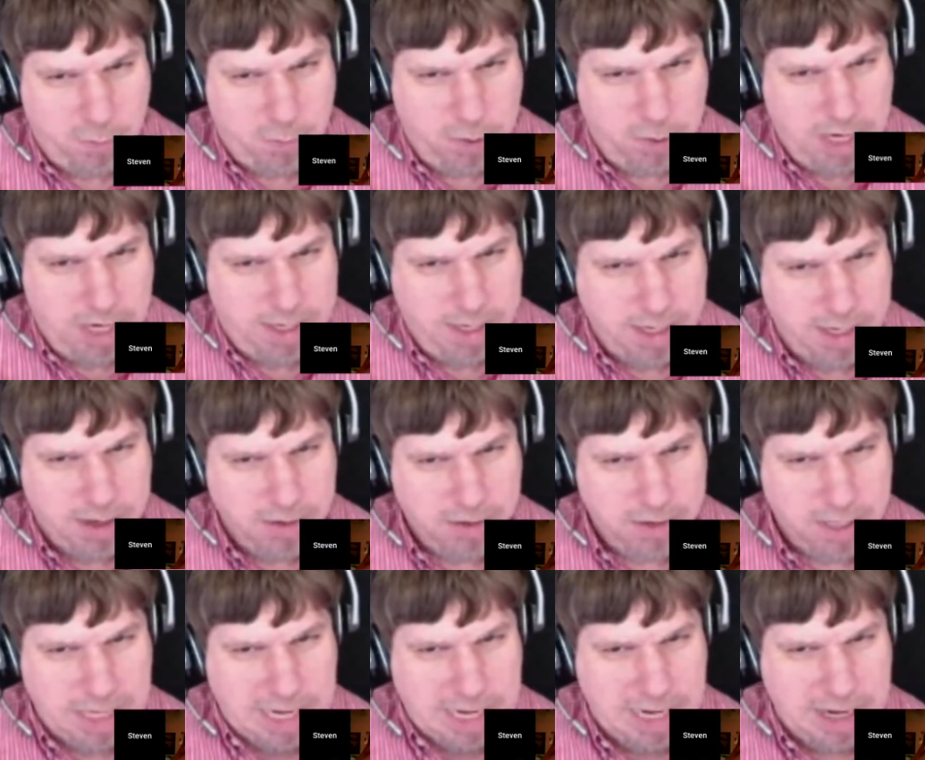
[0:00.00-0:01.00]
Right, and I'll
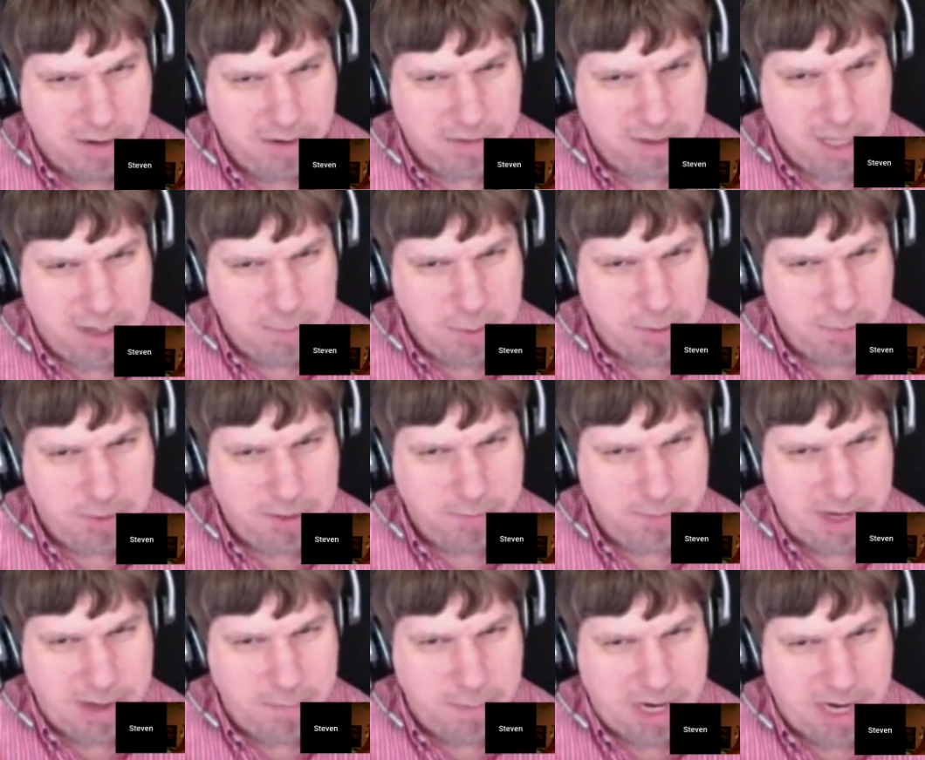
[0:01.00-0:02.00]
climb up to
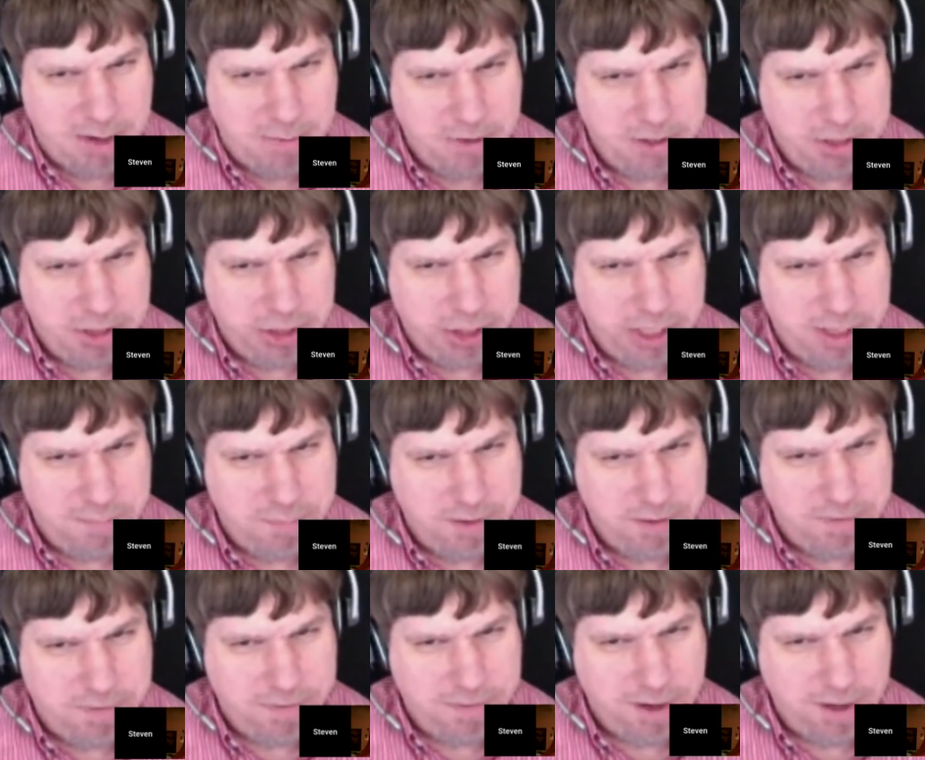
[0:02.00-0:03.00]
my pirate ship
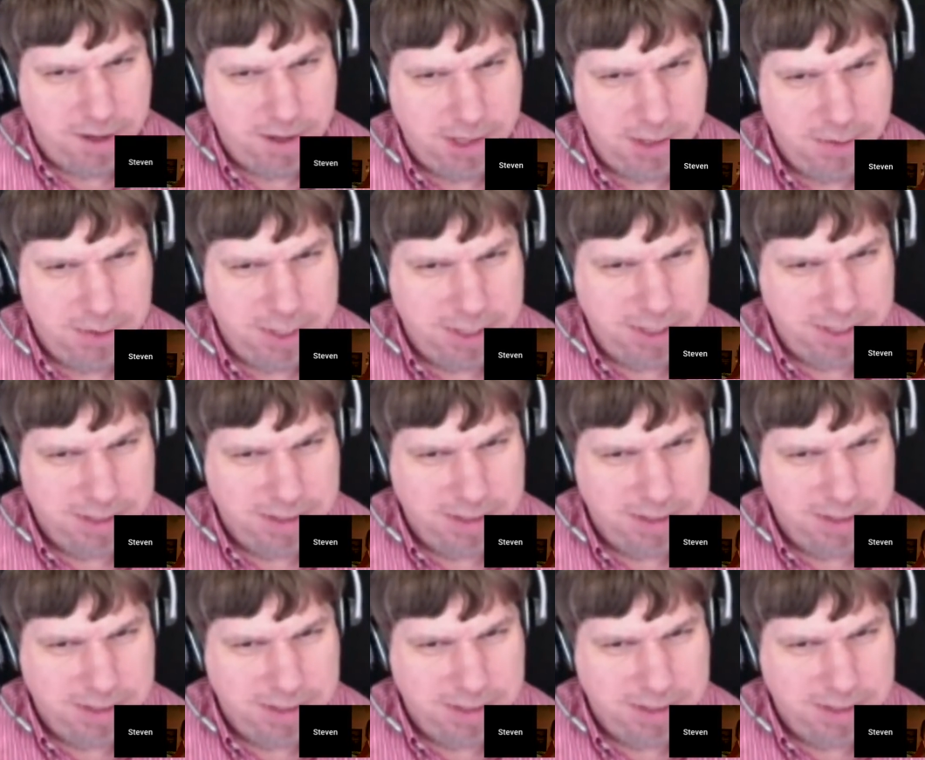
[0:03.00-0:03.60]
and follow.